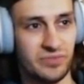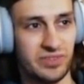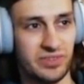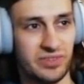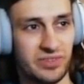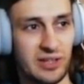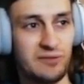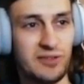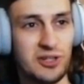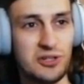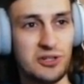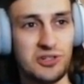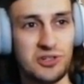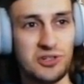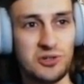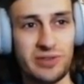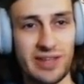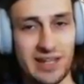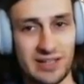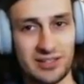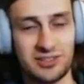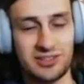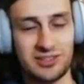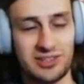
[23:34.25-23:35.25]
If you do,
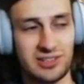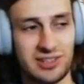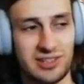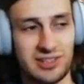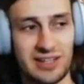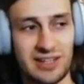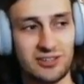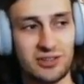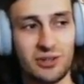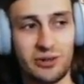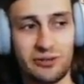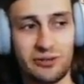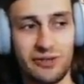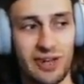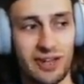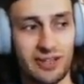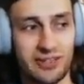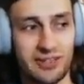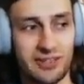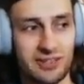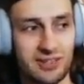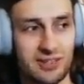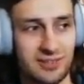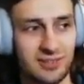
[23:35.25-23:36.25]
that's not
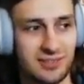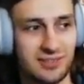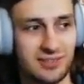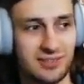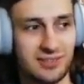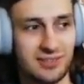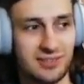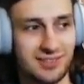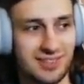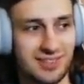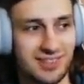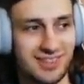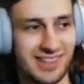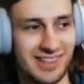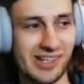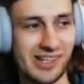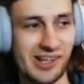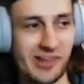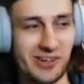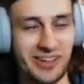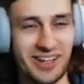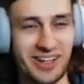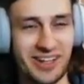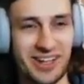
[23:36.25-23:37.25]
fast.
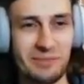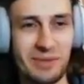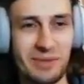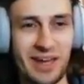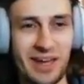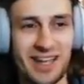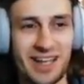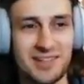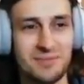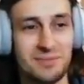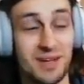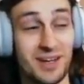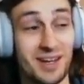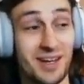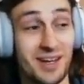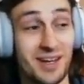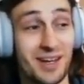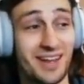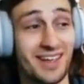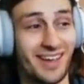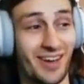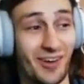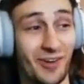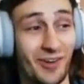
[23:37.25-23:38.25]
Look, I'm expert. No.